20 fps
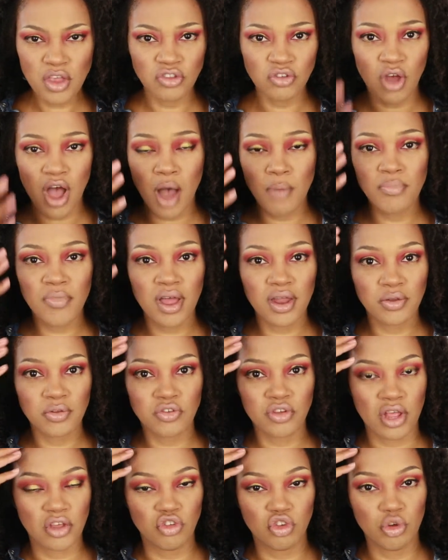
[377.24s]
So I'm
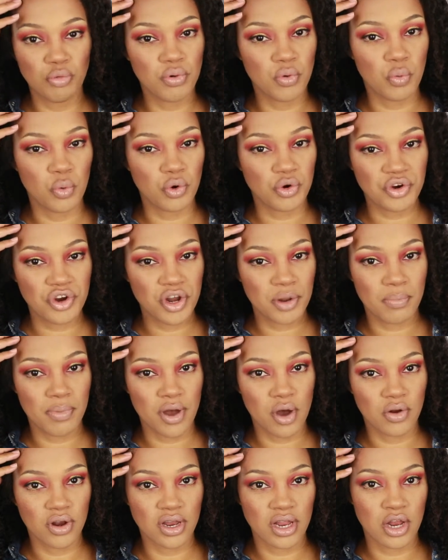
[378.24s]
not like super worried
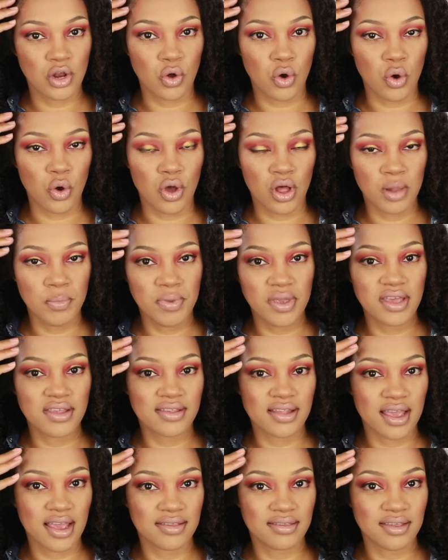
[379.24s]
about it at all,
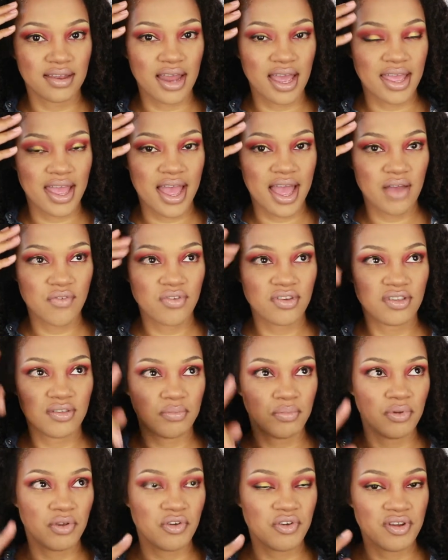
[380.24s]
because like I said, I have
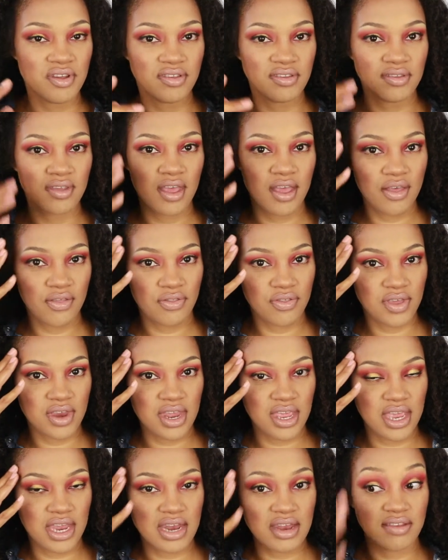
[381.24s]
experienced
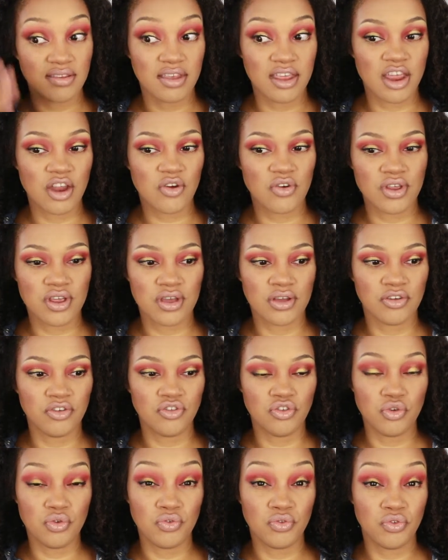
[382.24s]
thinning in this area
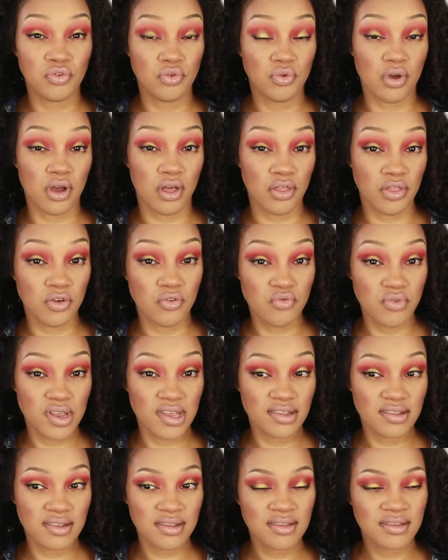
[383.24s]
due to other
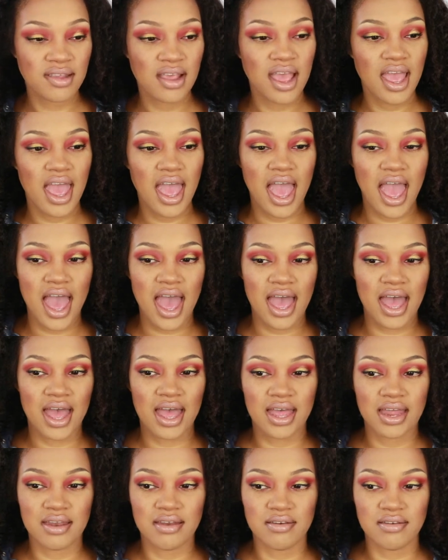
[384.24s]
reasons,
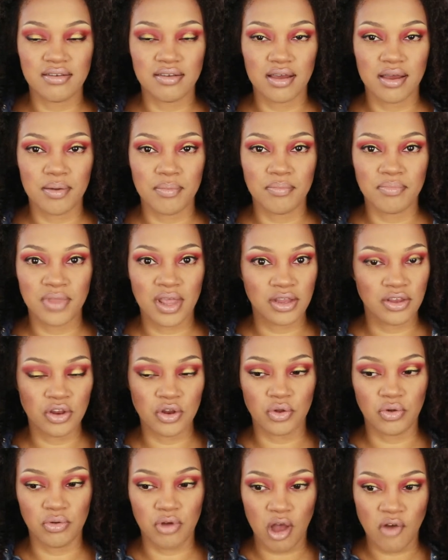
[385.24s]
and that, you
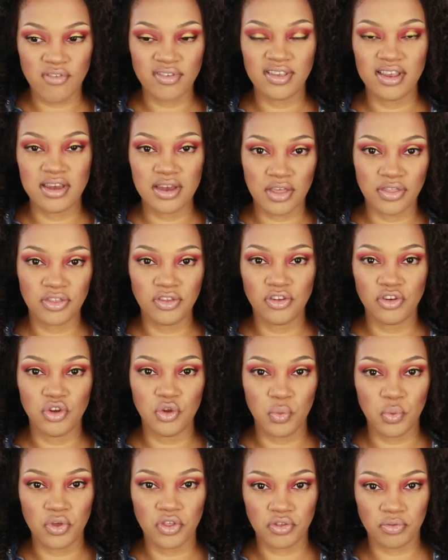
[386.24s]
know, obviously nothing to
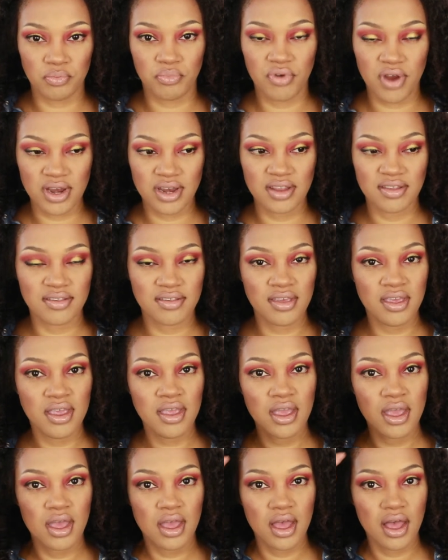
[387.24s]
do with
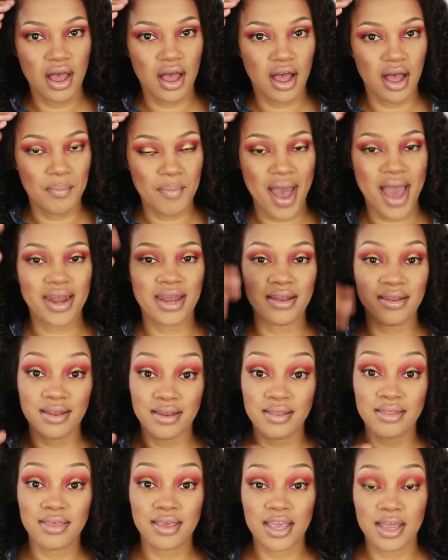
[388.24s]
pregnancy, and it
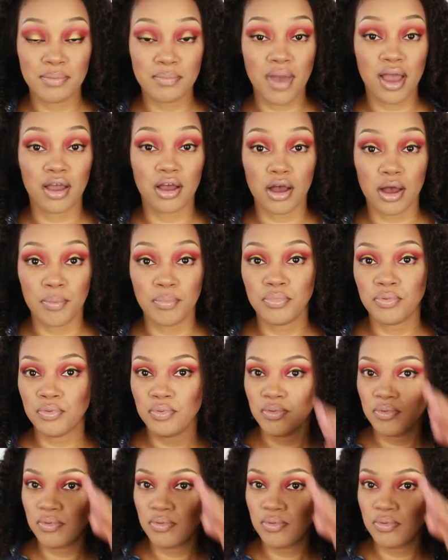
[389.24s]
did thicken back up